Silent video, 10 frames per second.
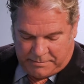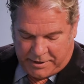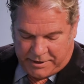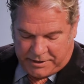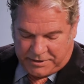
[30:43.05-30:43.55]

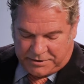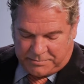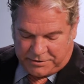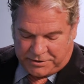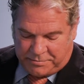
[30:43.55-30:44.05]
Parenting is the
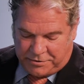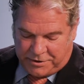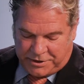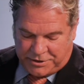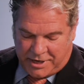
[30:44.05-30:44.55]
most
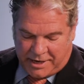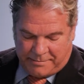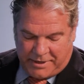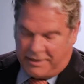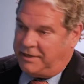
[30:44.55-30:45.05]
important job
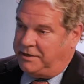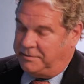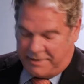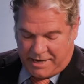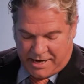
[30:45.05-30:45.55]
any
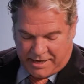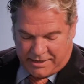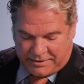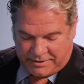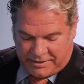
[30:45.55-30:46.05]
human
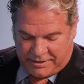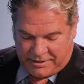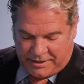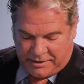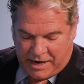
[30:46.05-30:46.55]
has.
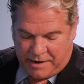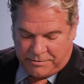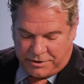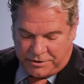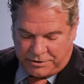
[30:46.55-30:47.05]
And how
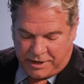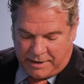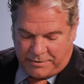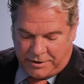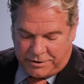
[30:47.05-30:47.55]
would you
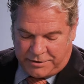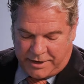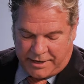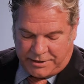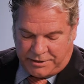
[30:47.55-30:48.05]
describe your
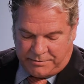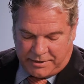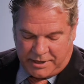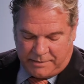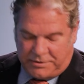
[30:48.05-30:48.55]
strategy when
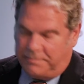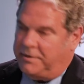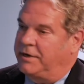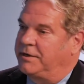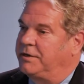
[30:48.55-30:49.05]
it comes to
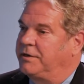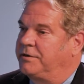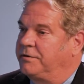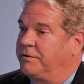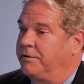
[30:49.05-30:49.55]
parenting your
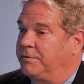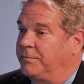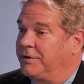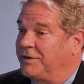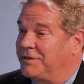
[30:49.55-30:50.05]
two growing
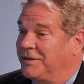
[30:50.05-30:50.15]
boys?